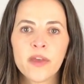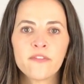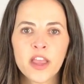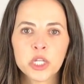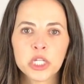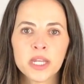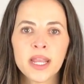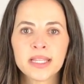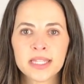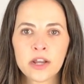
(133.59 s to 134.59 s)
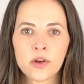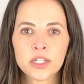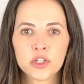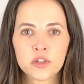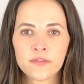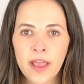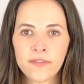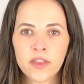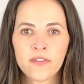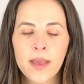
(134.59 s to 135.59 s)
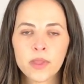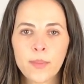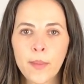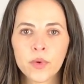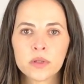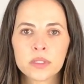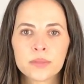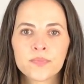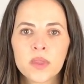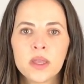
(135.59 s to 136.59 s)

affection, etc. to surviving family members.